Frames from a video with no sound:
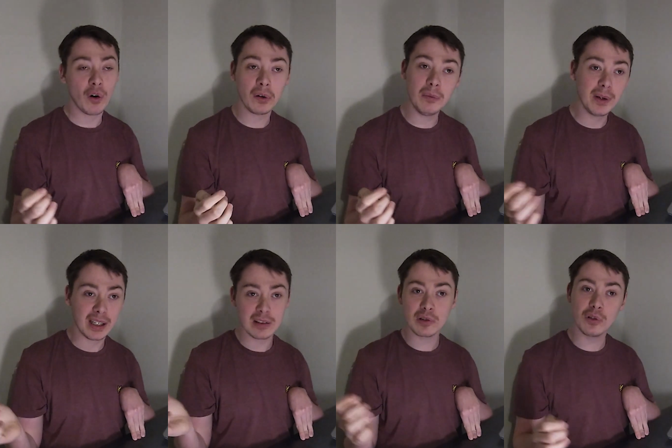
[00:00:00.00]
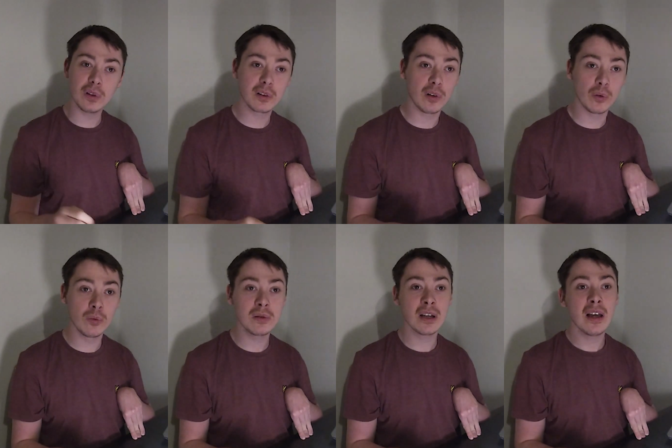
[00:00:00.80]
on him, he can score
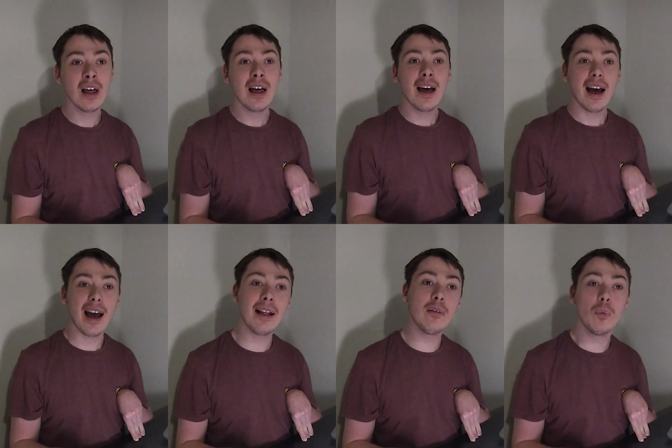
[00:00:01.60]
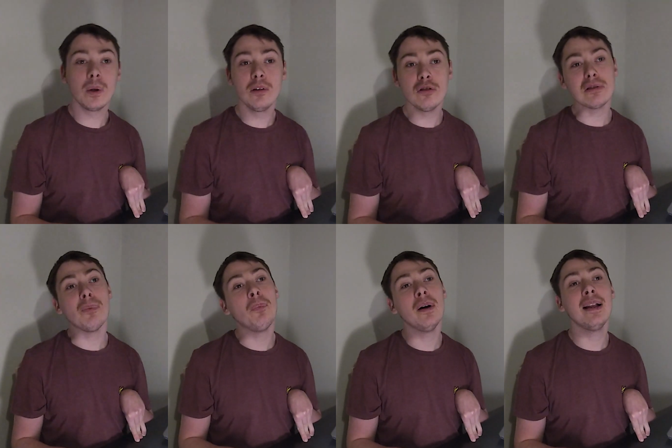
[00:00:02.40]
goals. And when you are
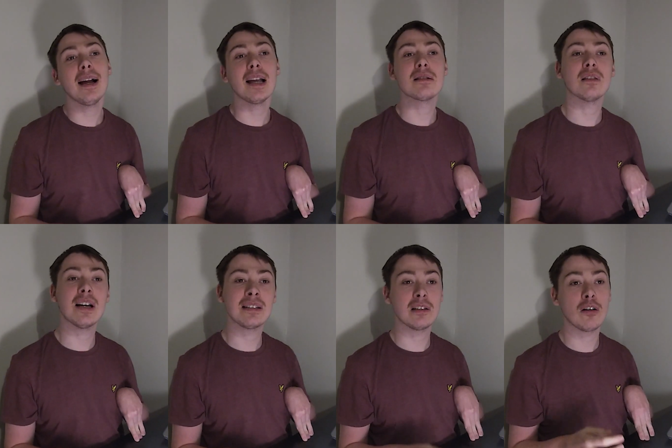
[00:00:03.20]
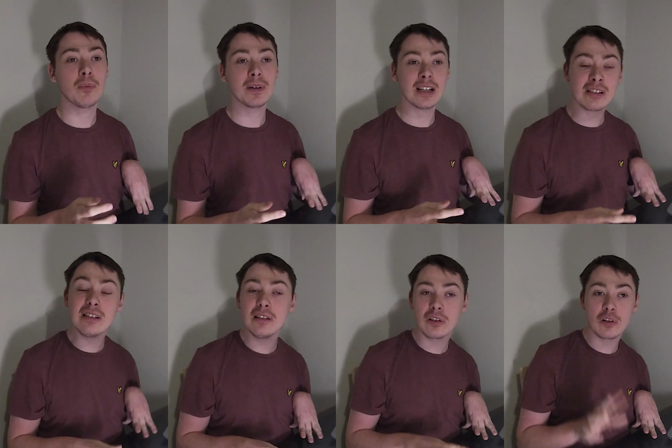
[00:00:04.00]
playing against lesser
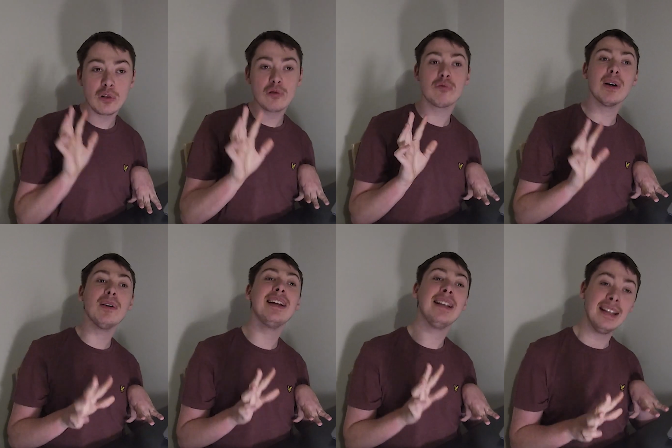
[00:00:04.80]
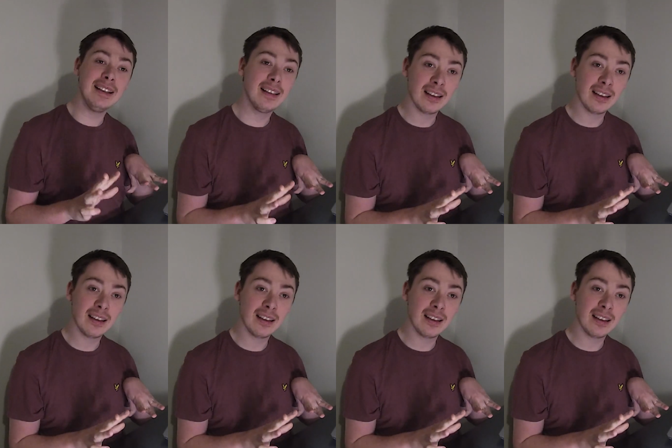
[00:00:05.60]
opposition, do you really need,